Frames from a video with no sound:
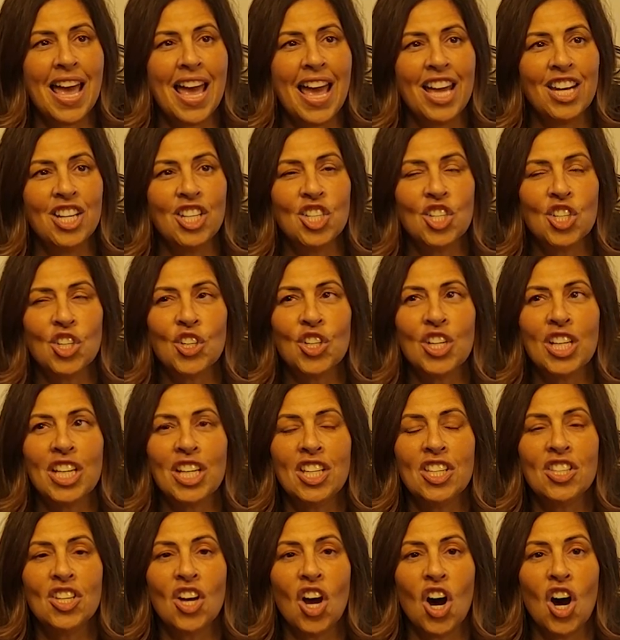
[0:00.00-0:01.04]
and
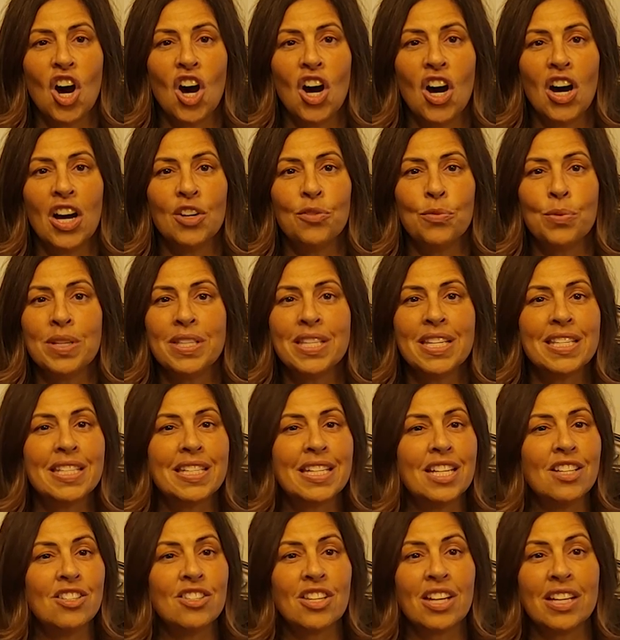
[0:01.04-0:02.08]
journeys on
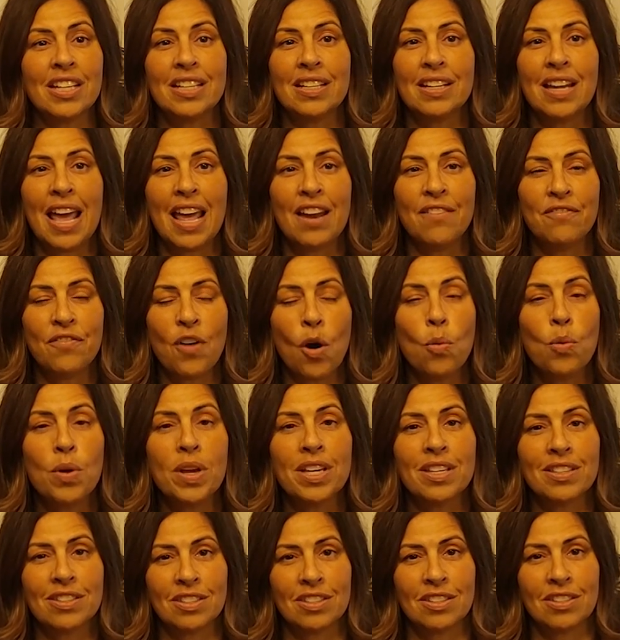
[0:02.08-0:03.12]
resistance and
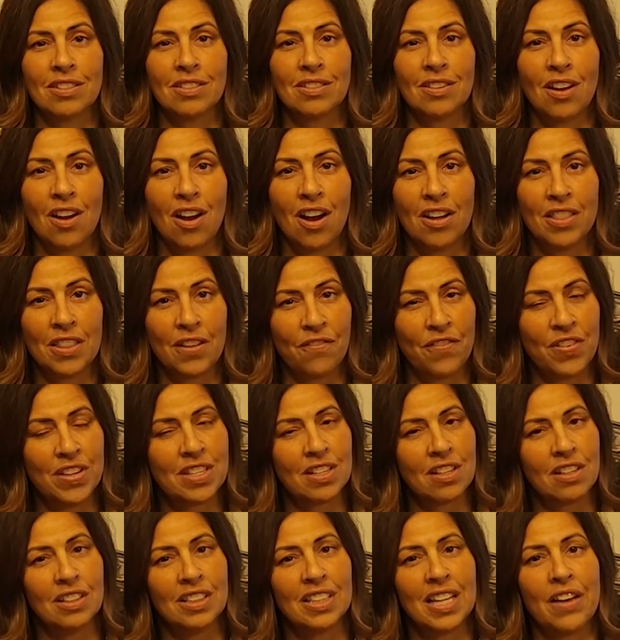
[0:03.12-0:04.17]
focus on the
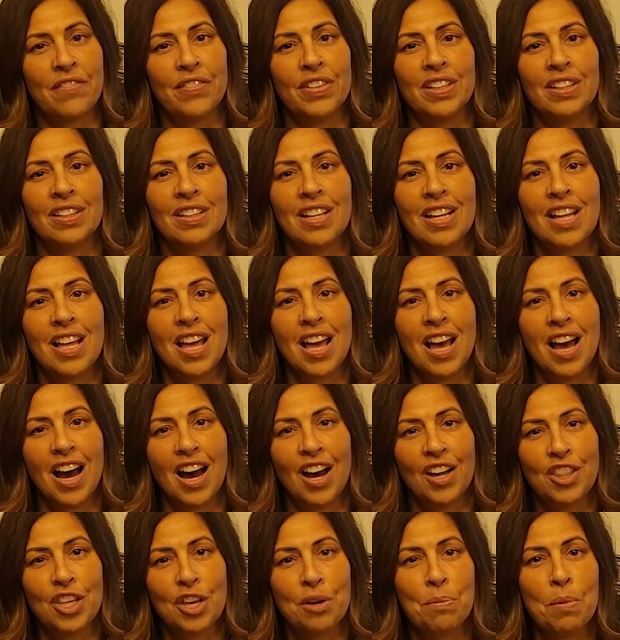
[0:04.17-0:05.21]
physical level,
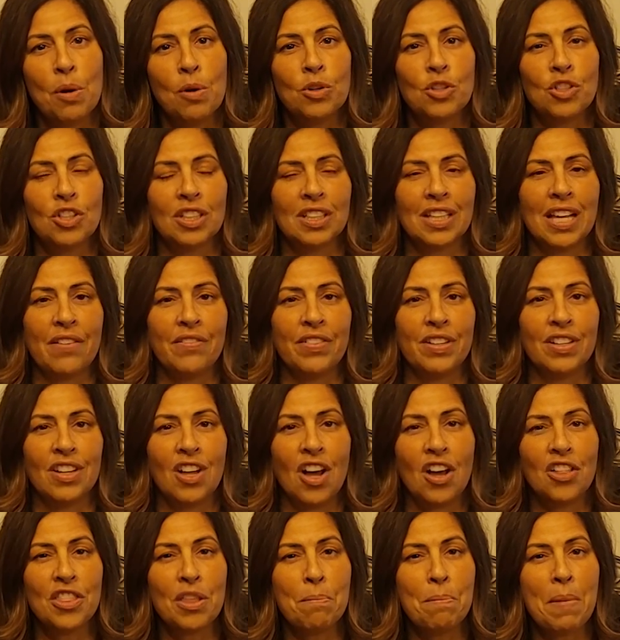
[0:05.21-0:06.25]
on the emotional level,
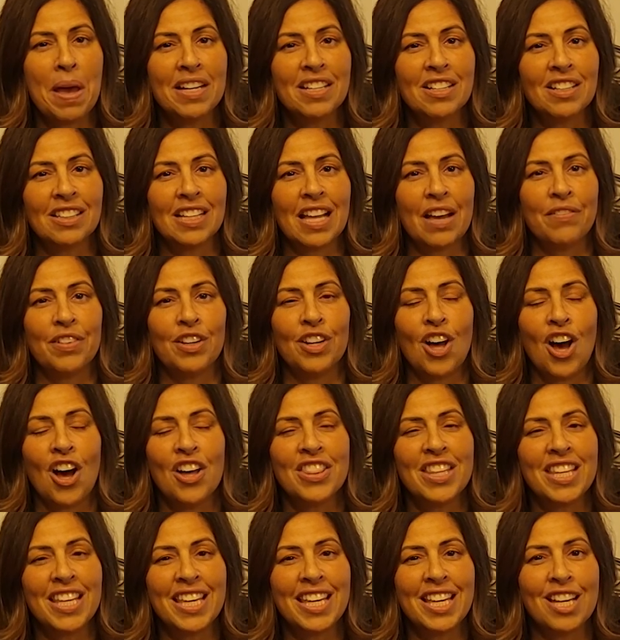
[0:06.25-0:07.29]
on the mental level,
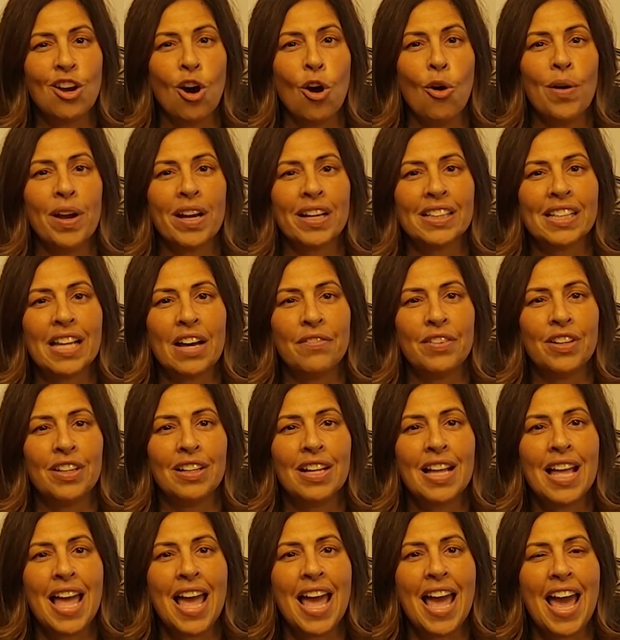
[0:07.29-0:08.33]
on the egoic
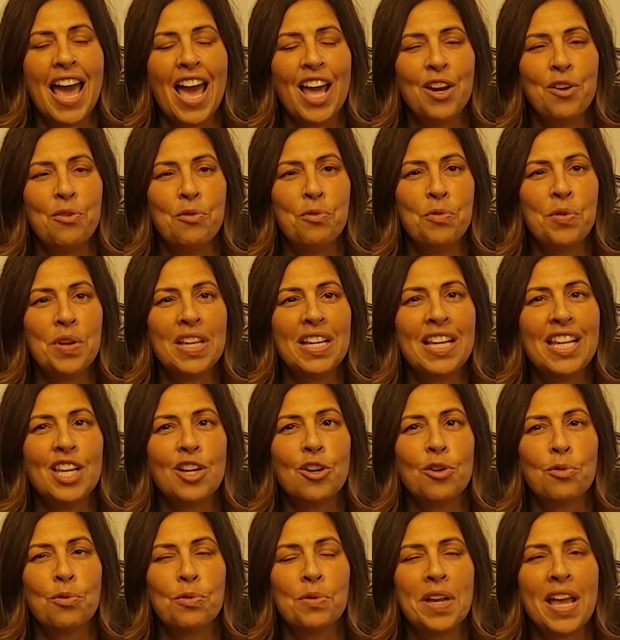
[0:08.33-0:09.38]
level, and really
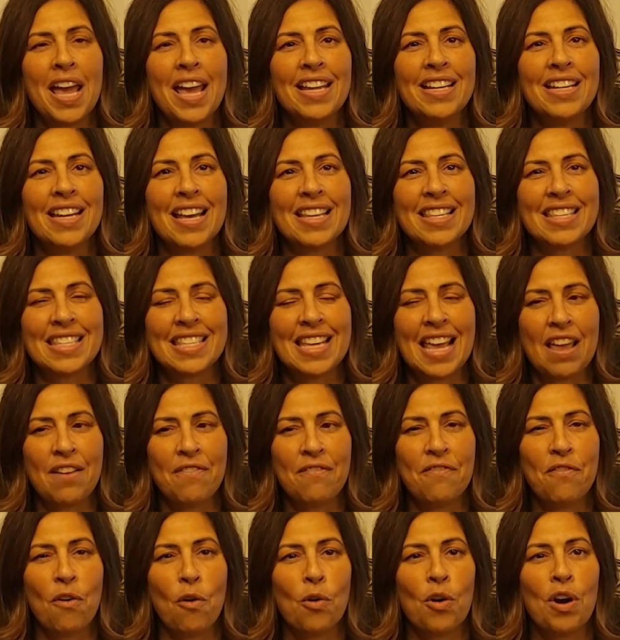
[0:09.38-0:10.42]
create a safe
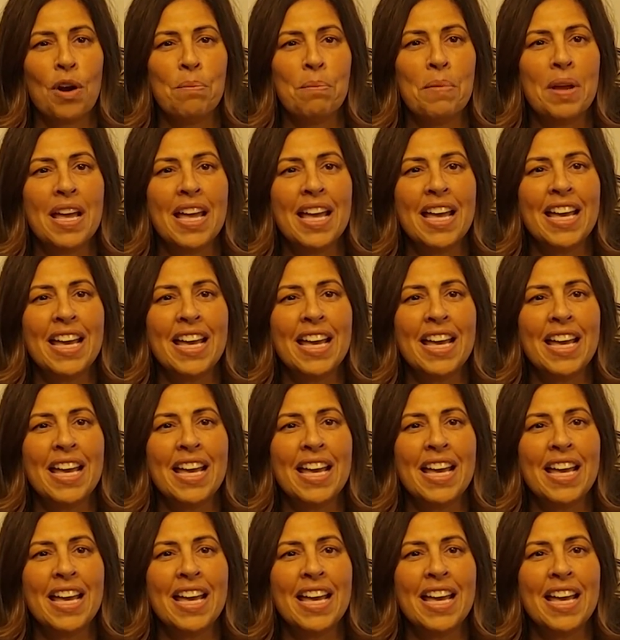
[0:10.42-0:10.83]
forum